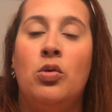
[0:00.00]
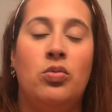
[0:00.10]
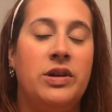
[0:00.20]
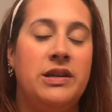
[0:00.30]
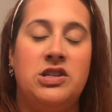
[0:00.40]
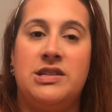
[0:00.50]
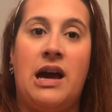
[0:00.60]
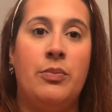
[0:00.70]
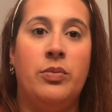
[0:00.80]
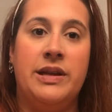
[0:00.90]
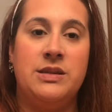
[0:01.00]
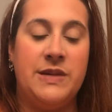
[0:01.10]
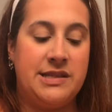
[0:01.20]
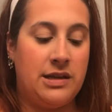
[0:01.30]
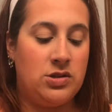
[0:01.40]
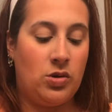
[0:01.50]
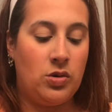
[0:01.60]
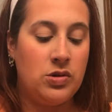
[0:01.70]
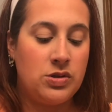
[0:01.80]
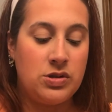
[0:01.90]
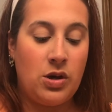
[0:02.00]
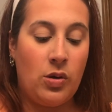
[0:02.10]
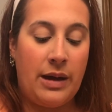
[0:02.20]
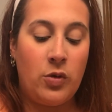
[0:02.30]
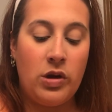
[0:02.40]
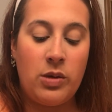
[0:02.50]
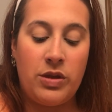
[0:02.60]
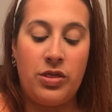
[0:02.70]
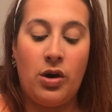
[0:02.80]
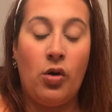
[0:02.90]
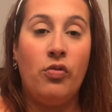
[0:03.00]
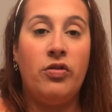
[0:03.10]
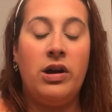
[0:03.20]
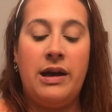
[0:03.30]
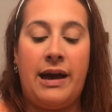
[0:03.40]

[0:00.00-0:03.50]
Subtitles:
really just complements my skin tone. So I'm going in with the Ofra